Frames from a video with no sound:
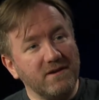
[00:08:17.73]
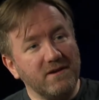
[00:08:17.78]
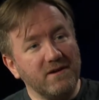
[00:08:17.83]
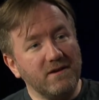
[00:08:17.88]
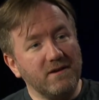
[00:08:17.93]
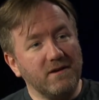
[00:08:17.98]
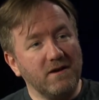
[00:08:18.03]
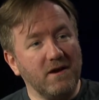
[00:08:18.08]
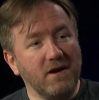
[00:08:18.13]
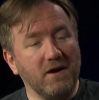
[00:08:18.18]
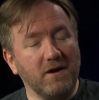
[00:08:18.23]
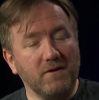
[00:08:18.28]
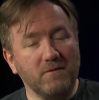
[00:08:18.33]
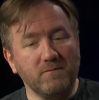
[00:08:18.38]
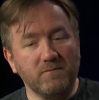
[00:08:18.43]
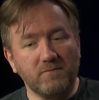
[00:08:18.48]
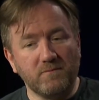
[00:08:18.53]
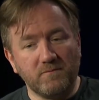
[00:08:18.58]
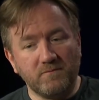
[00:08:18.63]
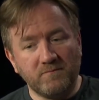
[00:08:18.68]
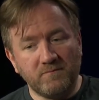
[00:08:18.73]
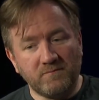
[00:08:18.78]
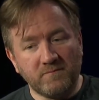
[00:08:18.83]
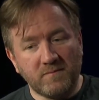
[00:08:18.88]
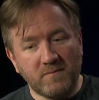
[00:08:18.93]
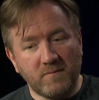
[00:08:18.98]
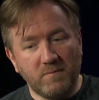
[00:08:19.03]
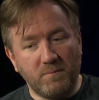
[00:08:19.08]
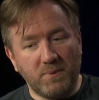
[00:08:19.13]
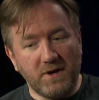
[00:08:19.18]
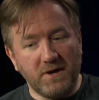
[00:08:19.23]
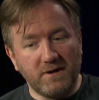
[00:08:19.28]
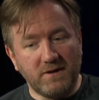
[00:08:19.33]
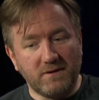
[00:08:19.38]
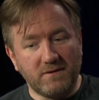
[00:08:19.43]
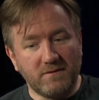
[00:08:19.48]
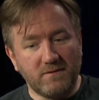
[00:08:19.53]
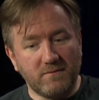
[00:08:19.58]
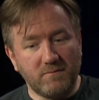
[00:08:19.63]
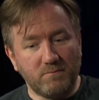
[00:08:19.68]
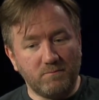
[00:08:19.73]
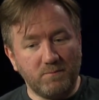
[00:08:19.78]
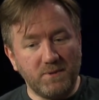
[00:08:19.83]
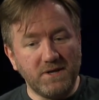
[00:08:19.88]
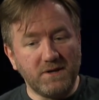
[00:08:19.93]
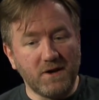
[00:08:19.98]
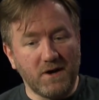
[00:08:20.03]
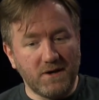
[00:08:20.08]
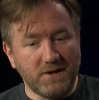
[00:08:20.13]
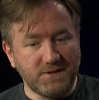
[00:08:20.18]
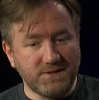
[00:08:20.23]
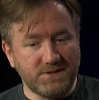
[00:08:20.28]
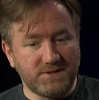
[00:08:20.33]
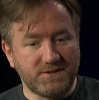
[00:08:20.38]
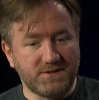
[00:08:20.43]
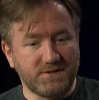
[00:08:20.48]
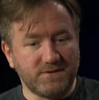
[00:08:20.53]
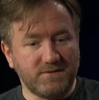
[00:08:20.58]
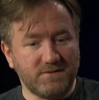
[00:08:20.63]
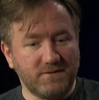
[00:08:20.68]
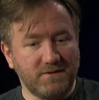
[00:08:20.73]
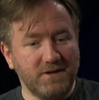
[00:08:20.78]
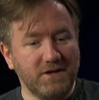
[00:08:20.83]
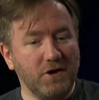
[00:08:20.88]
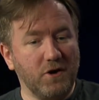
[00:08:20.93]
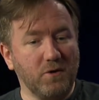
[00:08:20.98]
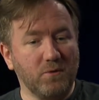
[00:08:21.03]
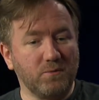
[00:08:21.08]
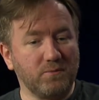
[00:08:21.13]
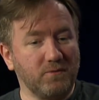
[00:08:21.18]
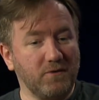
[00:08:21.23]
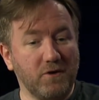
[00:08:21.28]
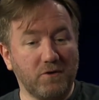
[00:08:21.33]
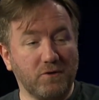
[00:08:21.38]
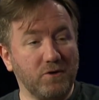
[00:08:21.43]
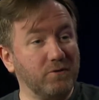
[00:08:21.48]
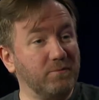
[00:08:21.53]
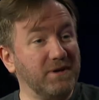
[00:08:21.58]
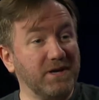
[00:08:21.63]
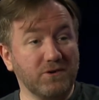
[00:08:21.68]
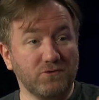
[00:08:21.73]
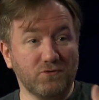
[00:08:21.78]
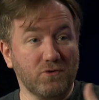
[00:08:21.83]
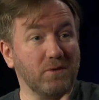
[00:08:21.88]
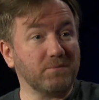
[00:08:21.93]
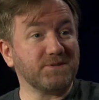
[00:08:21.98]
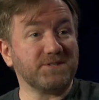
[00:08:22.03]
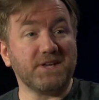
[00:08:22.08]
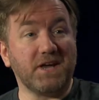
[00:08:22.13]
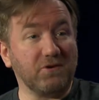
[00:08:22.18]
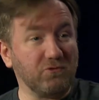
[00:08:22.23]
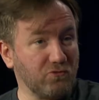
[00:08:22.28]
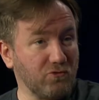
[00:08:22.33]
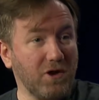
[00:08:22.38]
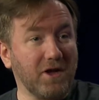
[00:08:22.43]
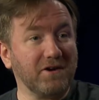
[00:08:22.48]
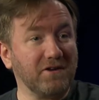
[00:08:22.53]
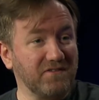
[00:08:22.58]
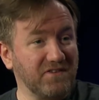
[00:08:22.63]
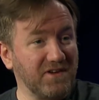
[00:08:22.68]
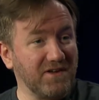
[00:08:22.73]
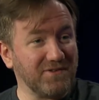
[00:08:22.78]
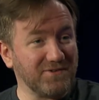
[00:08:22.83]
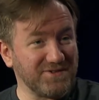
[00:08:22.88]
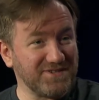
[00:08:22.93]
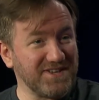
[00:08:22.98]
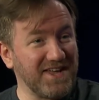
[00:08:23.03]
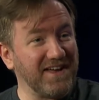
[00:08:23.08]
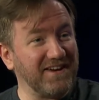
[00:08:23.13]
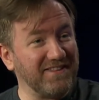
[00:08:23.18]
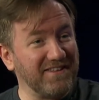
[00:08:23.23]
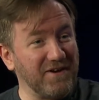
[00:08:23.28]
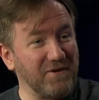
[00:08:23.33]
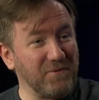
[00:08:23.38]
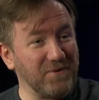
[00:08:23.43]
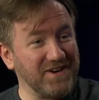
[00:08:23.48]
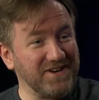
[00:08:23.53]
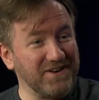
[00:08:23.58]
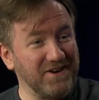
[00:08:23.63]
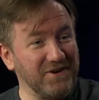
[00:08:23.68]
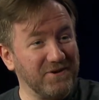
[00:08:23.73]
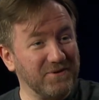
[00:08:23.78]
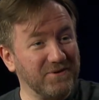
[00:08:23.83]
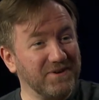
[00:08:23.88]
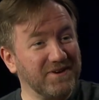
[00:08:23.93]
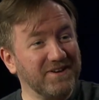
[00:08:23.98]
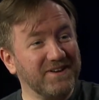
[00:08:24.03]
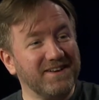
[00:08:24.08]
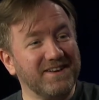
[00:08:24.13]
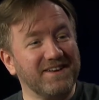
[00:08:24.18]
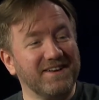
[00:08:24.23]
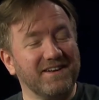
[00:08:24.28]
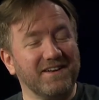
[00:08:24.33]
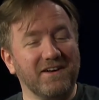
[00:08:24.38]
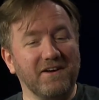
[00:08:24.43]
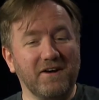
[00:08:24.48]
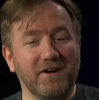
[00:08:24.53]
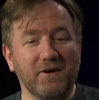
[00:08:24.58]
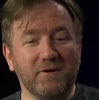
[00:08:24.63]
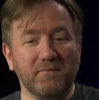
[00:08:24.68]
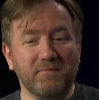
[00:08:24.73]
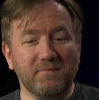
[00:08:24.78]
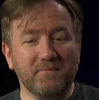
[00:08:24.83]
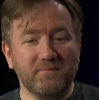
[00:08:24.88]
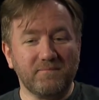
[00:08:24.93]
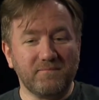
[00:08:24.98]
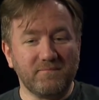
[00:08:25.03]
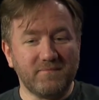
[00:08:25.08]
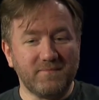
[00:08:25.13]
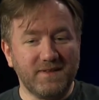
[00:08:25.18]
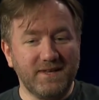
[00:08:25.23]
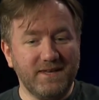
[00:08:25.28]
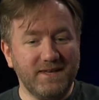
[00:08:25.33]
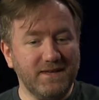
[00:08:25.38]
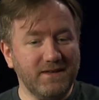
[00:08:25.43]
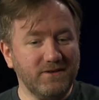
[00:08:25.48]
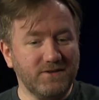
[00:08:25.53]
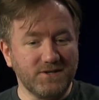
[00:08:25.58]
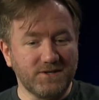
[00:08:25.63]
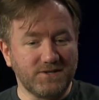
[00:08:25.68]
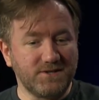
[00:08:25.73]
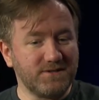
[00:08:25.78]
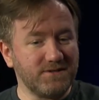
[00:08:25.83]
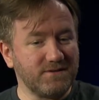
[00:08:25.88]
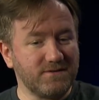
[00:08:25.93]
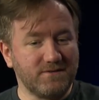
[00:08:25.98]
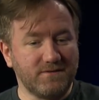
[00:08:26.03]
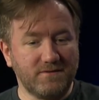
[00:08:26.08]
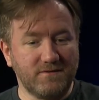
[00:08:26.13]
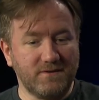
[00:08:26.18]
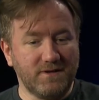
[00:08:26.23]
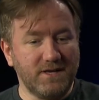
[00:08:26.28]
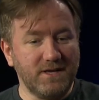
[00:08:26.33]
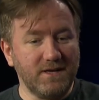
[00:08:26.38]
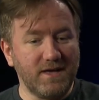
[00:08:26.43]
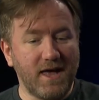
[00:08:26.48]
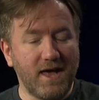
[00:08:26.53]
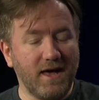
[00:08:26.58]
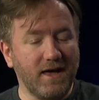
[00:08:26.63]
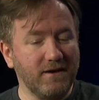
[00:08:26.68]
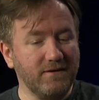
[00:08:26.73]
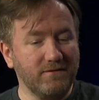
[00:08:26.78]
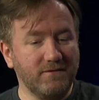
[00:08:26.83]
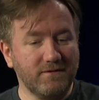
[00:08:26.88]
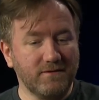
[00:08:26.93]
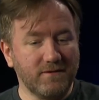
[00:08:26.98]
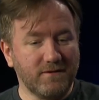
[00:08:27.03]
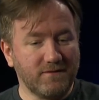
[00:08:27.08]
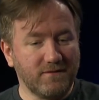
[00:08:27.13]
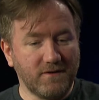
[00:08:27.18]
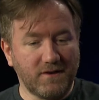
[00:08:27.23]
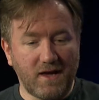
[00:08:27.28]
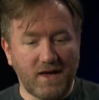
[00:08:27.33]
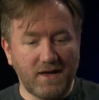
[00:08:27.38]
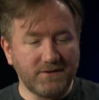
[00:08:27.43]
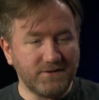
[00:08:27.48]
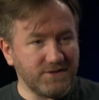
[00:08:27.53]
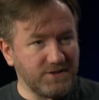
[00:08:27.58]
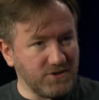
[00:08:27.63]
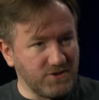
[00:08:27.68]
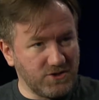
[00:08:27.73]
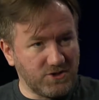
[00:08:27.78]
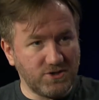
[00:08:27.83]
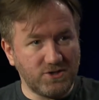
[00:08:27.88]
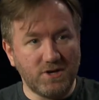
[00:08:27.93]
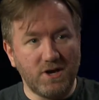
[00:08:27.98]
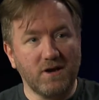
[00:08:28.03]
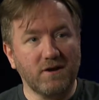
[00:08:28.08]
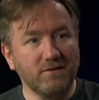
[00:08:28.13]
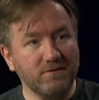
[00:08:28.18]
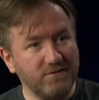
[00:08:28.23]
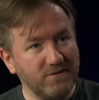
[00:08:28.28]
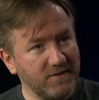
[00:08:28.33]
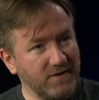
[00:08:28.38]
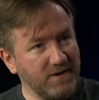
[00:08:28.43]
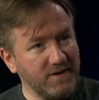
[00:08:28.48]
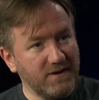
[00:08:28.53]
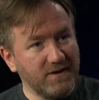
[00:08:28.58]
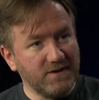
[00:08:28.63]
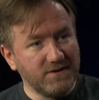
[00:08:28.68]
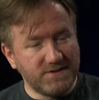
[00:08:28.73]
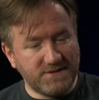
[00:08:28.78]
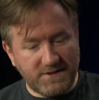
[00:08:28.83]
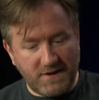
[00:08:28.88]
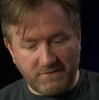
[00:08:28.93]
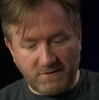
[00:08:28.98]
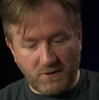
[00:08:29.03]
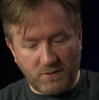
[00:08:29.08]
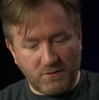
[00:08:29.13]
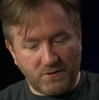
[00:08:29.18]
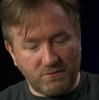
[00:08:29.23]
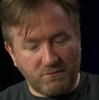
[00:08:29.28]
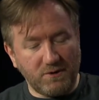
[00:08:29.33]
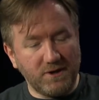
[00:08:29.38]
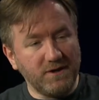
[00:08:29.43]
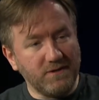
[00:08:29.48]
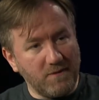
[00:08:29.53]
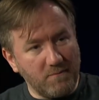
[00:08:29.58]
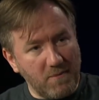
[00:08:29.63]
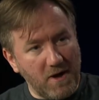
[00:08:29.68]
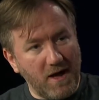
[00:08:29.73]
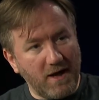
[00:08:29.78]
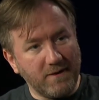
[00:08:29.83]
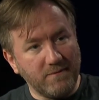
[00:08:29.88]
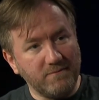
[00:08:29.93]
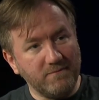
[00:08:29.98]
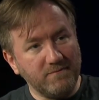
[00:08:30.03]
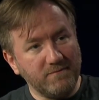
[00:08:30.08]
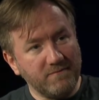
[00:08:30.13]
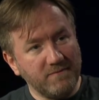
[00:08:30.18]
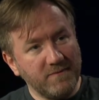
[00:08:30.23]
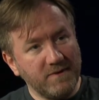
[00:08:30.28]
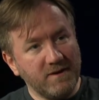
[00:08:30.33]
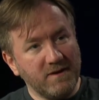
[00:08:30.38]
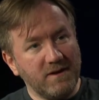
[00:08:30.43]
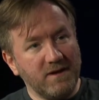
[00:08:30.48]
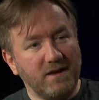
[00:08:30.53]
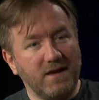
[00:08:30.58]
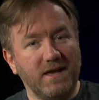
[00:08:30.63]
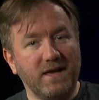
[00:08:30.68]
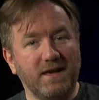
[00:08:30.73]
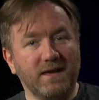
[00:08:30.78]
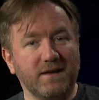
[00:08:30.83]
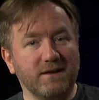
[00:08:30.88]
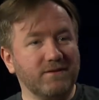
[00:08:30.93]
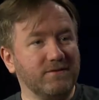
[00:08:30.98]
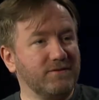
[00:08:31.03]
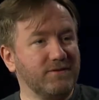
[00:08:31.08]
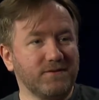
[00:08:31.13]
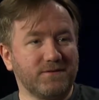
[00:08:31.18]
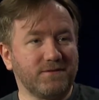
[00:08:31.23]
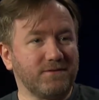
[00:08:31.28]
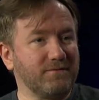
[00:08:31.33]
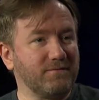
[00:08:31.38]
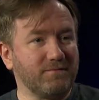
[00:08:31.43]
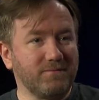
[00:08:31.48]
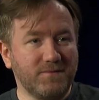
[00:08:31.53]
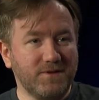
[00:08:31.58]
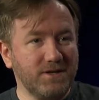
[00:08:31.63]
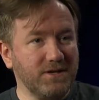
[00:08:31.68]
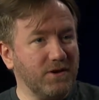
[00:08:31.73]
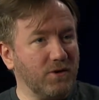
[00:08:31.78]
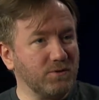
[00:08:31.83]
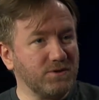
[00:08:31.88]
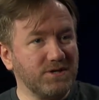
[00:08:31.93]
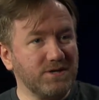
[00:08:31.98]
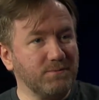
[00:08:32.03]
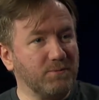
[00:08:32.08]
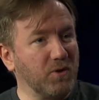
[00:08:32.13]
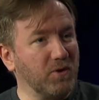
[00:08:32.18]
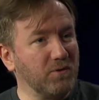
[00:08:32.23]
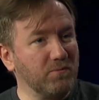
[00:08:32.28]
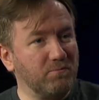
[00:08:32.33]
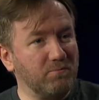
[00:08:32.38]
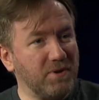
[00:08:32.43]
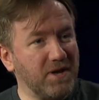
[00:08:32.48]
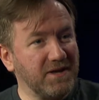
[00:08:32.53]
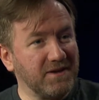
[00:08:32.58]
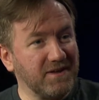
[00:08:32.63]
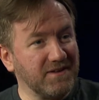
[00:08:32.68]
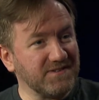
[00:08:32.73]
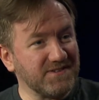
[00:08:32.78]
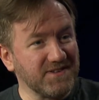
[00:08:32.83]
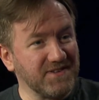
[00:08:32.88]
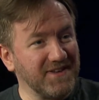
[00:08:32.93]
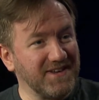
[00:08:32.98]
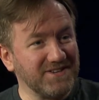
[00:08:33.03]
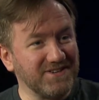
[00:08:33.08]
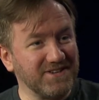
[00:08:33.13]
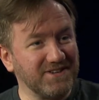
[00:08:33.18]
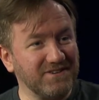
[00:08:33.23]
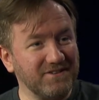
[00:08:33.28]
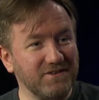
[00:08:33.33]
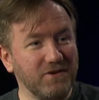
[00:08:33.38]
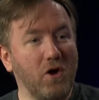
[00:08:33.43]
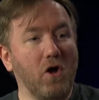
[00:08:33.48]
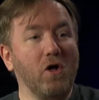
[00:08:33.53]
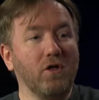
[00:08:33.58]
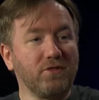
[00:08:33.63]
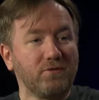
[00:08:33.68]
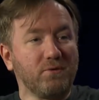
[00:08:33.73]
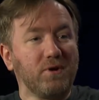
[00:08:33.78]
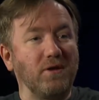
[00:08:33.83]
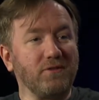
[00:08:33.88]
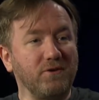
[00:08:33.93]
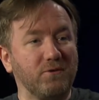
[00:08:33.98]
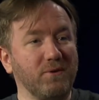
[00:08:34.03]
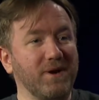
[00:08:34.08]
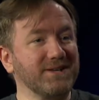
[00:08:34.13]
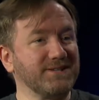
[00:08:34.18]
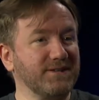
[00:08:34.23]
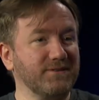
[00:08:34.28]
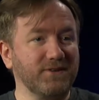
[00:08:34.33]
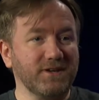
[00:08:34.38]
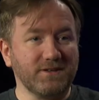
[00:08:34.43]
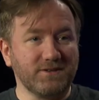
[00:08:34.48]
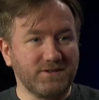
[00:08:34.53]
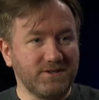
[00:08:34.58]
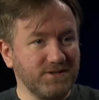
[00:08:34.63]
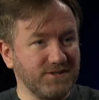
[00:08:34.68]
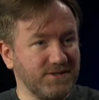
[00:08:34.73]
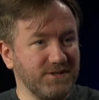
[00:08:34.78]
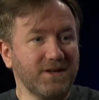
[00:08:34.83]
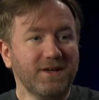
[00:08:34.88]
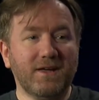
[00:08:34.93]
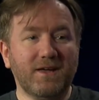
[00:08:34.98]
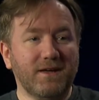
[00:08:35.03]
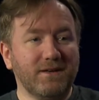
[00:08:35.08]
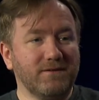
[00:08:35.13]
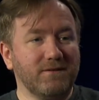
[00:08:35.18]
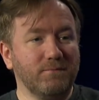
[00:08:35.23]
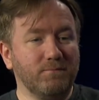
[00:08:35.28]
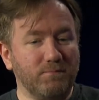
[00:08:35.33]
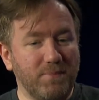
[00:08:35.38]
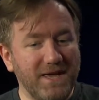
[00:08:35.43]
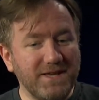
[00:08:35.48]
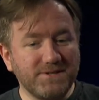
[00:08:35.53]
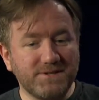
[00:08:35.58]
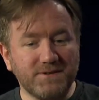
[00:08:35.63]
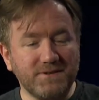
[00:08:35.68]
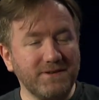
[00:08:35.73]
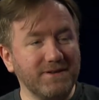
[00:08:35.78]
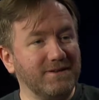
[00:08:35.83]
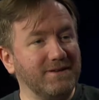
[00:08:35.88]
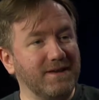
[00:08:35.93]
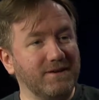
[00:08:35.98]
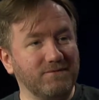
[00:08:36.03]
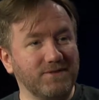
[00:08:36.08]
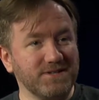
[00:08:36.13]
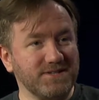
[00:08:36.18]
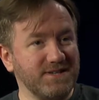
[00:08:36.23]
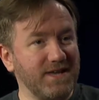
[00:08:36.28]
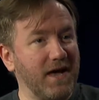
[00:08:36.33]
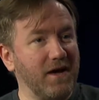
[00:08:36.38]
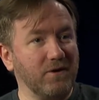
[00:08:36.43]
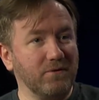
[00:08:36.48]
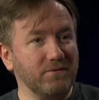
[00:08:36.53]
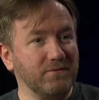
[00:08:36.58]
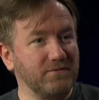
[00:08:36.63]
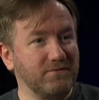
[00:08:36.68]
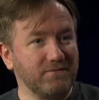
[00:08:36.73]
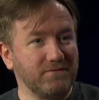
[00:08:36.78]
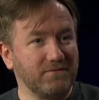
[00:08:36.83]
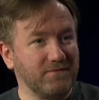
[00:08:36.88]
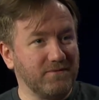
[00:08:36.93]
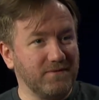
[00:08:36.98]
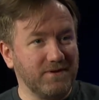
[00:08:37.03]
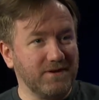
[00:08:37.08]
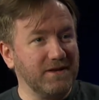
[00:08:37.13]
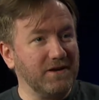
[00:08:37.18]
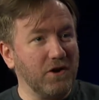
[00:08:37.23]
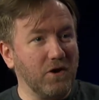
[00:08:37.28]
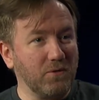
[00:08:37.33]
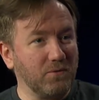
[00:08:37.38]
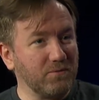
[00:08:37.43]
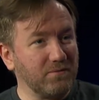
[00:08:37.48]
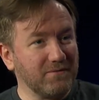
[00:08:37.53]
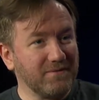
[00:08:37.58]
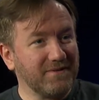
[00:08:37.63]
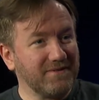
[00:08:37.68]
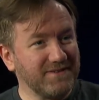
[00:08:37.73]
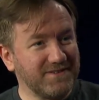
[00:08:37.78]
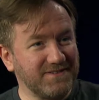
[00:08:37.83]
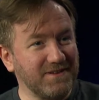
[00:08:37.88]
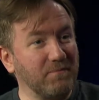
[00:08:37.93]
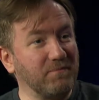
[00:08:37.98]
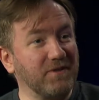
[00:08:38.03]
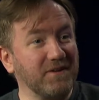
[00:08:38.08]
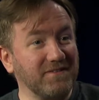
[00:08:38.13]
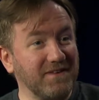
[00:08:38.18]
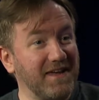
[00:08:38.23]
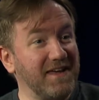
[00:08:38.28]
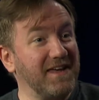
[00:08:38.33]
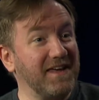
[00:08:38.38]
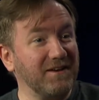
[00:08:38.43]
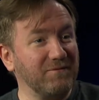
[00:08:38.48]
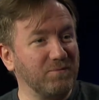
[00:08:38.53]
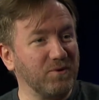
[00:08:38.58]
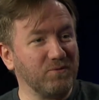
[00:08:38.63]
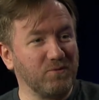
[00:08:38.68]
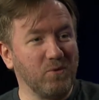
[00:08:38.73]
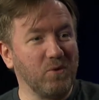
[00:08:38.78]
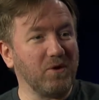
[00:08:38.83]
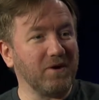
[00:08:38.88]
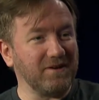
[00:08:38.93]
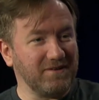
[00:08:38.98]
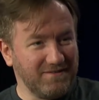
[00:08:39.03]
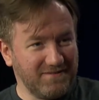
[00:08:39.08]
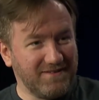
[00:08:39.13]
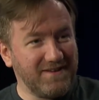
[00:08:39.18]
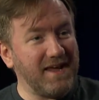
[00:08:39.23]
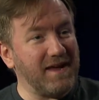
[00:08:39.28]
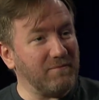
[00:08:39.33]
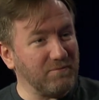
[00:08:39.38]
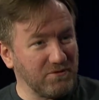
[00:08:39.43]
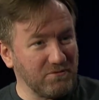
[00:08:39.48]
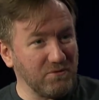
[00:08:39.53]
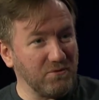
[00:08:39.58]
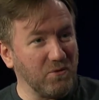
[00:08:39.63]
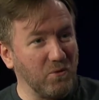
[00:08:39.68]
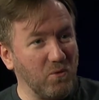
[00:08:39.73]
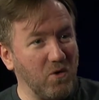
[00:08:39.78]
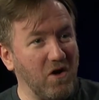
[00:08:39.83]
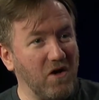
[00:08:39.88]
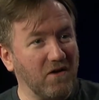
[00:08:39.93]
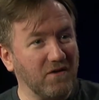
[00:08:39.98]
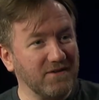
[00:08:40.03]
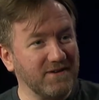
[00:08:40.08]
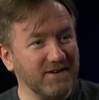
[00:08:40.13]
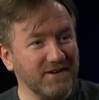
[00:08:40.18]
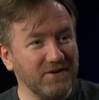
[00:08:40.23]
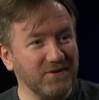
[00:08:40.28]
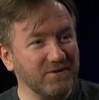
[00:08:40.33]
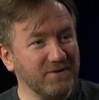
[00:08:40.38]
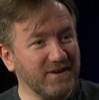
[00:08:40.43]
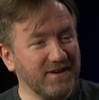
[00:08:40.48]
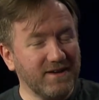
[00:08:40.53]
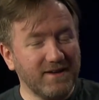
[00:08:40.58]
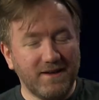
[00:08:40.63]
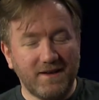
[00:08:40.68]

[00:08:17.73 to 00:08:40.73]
Sure. Um, but because you know there could be a drum set right on the other side of that window. Yeah. Um, he just he had the guys just shove 703 in the bottom and just, you know, cheap old pink insulation all throughout the rest of it, just to basically give the sound, you know, something to hit before it came through the wall, you know? Yeah.